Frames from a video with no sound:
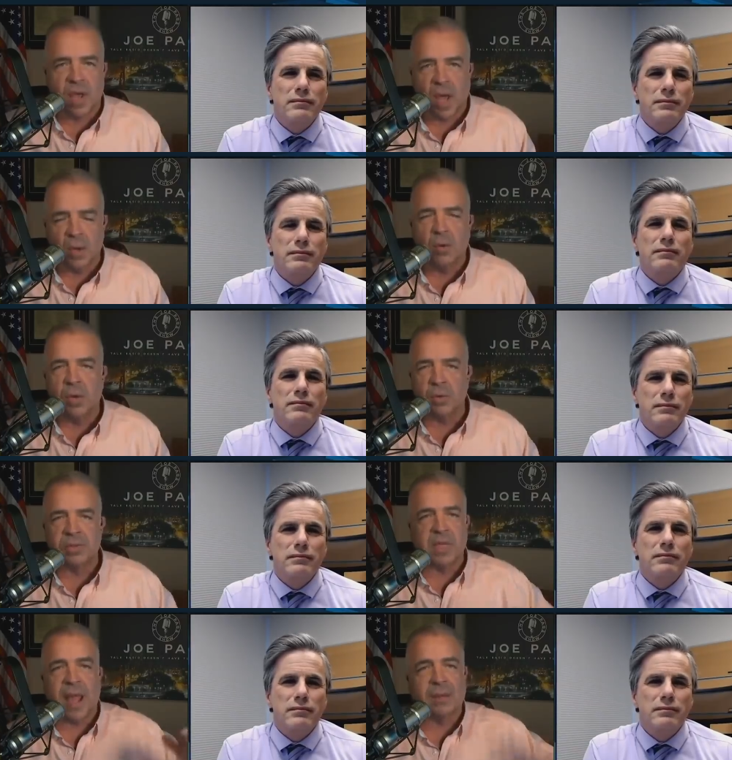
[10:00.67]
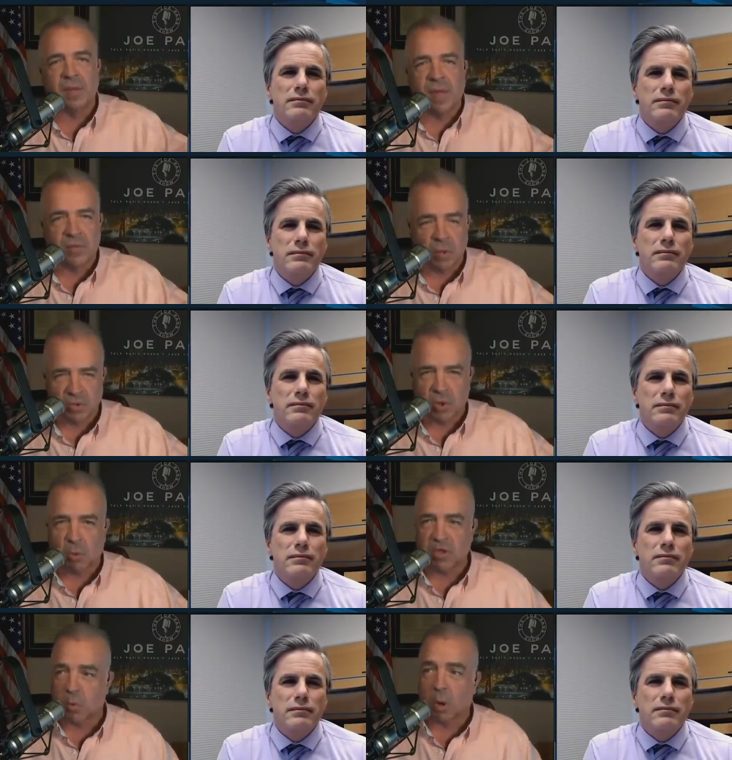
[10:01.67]
Speaker 1: Yahoo News and acting like those
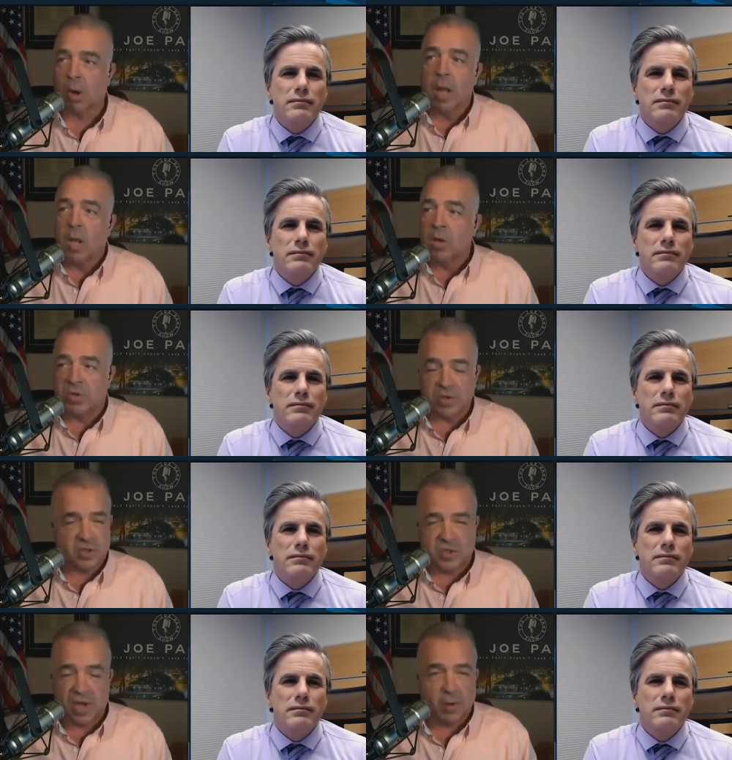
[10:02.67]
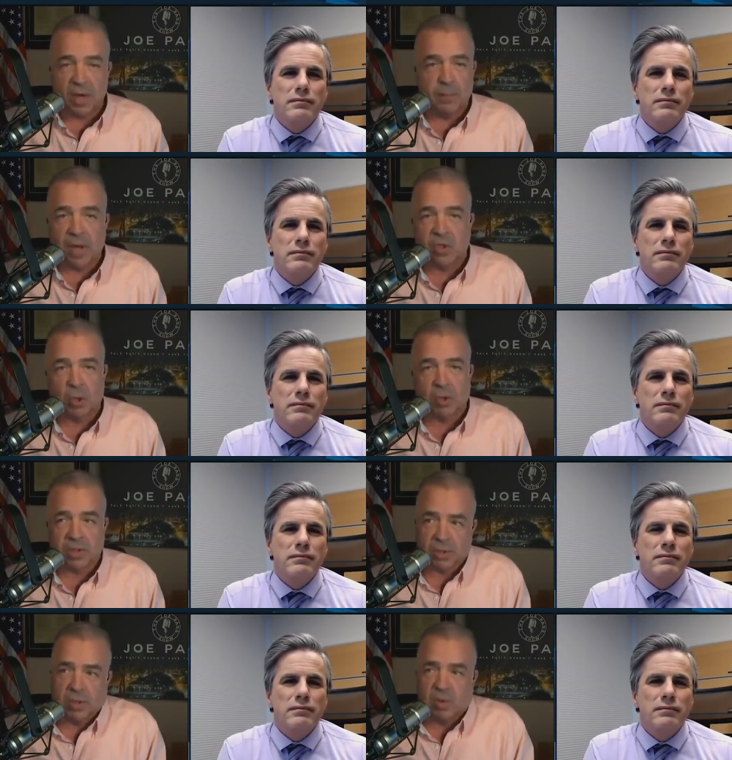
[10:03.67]
stories were just generated by
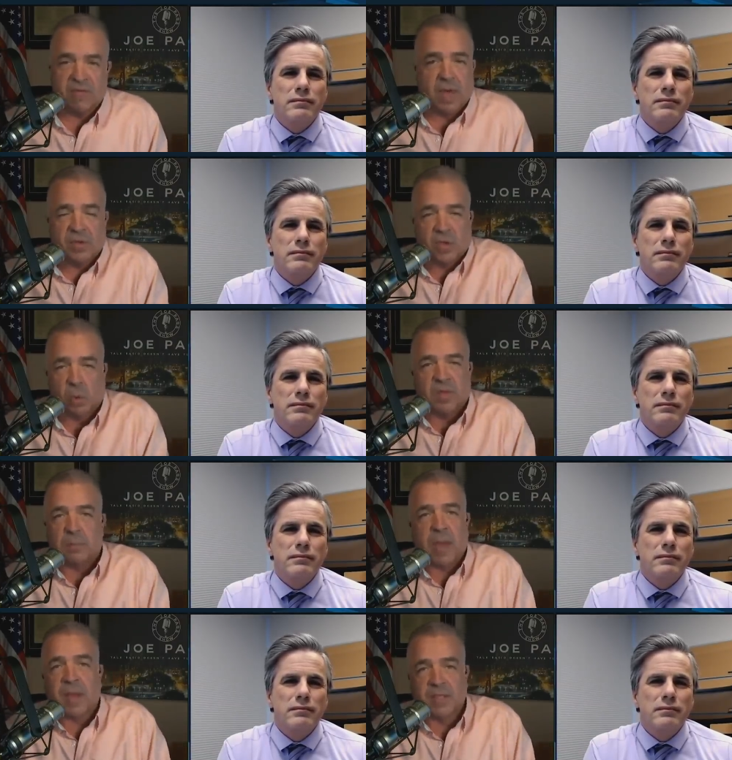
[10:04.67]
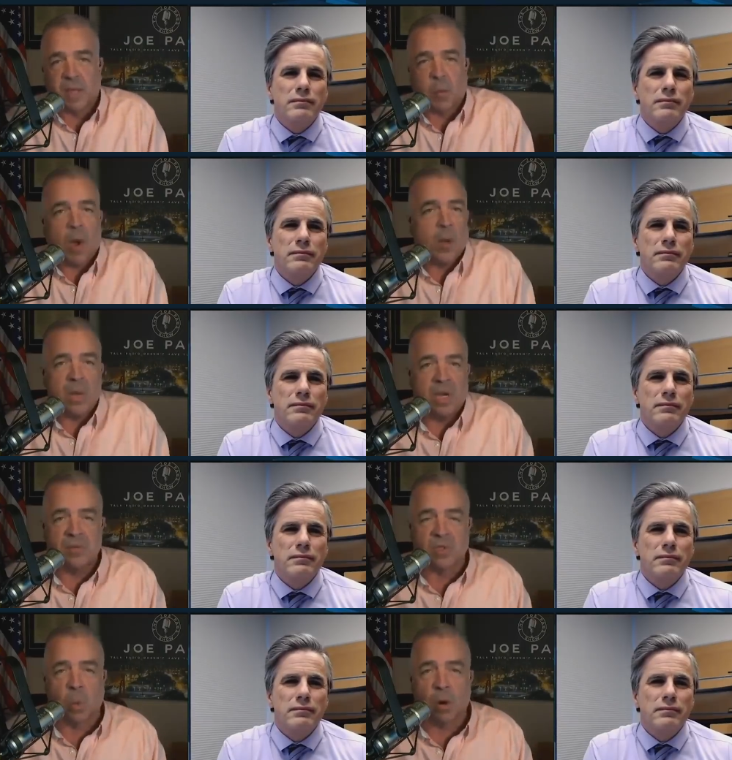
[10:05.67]
journalists. Look, we've got a story that backs up why we need
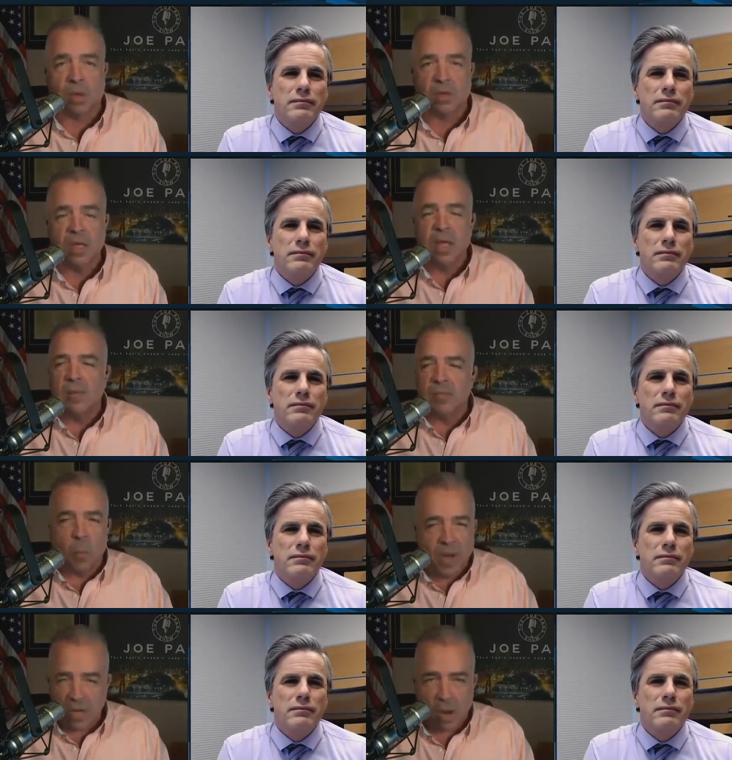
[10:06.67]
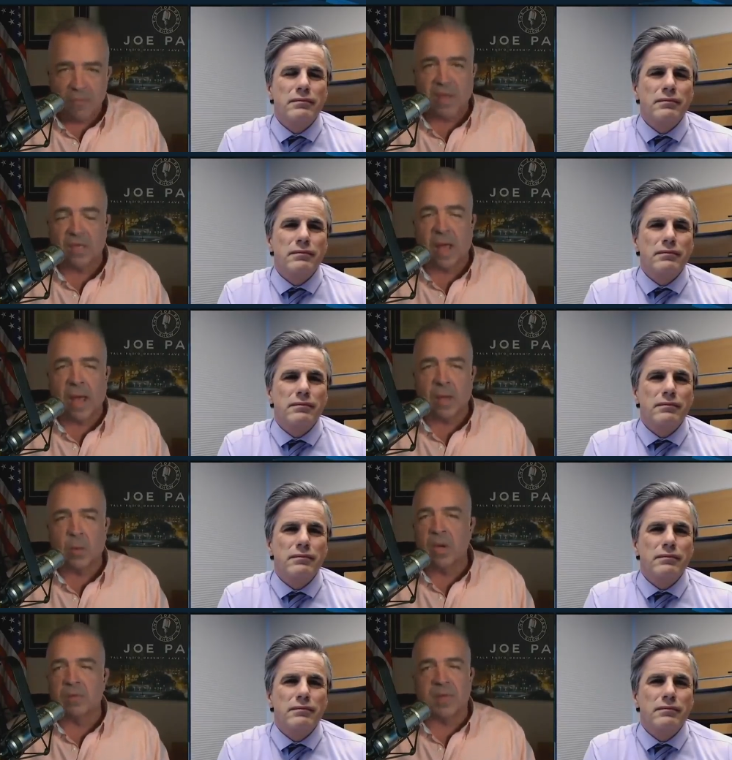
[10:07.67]
this warrant. We know they lied.
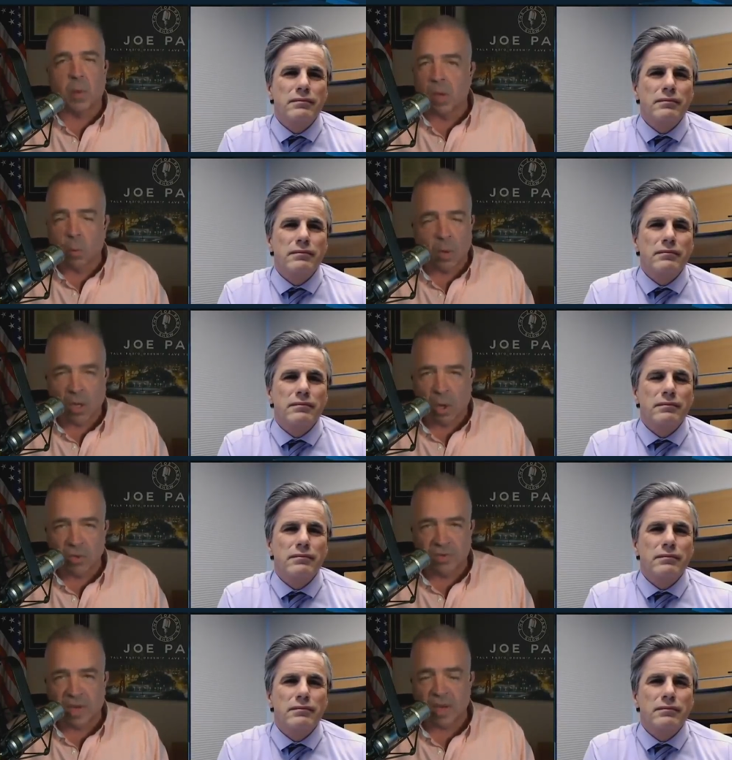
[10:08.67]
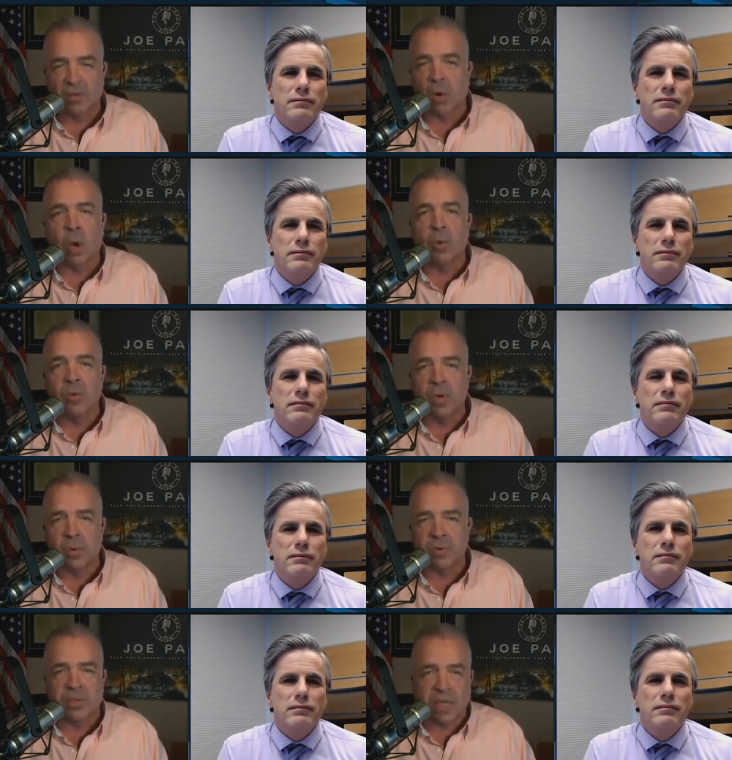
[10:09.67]
We know that they were regurgitating their own
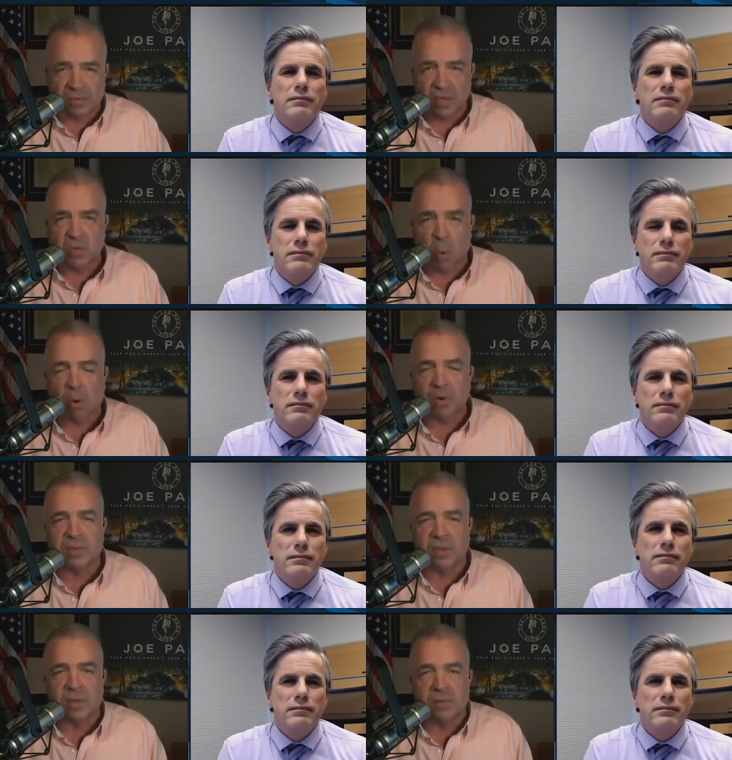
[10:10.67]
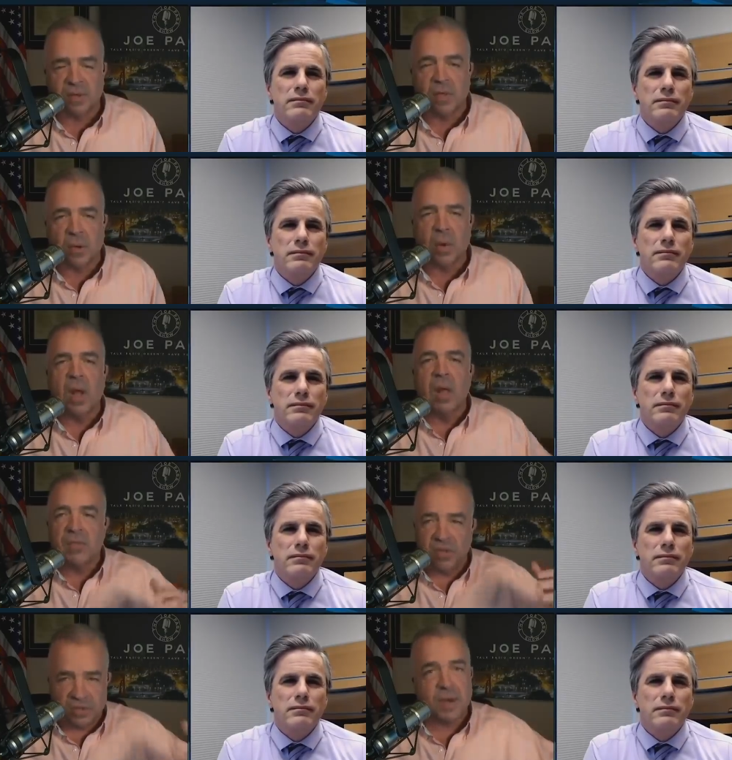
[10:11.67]
news to get these warrants to continue.
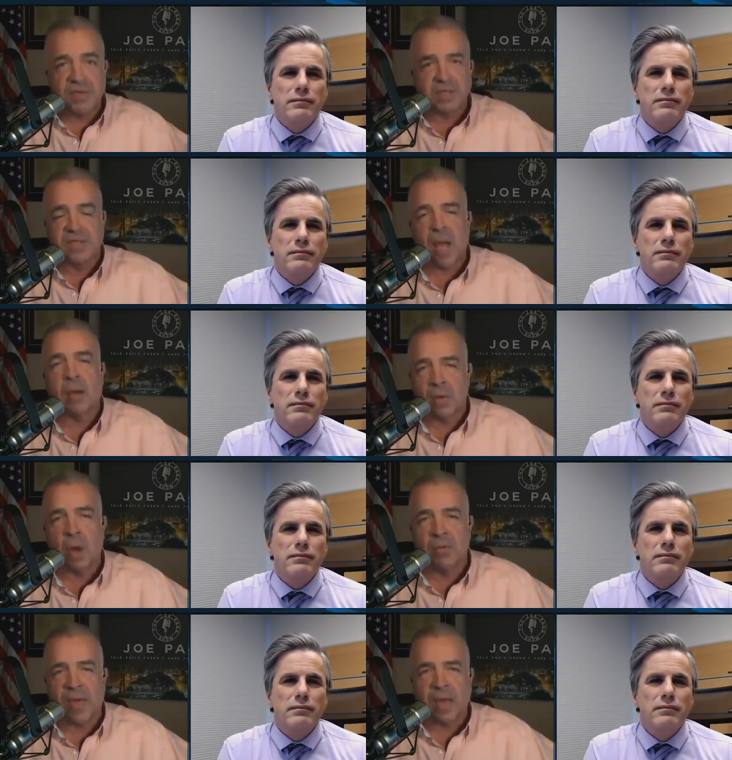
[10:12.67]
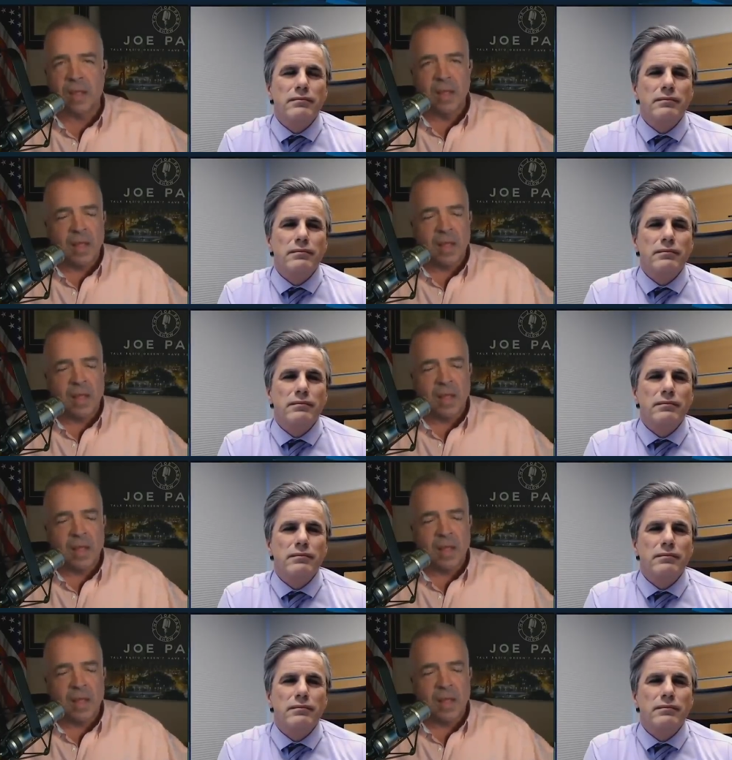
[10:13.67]
The judges now know that.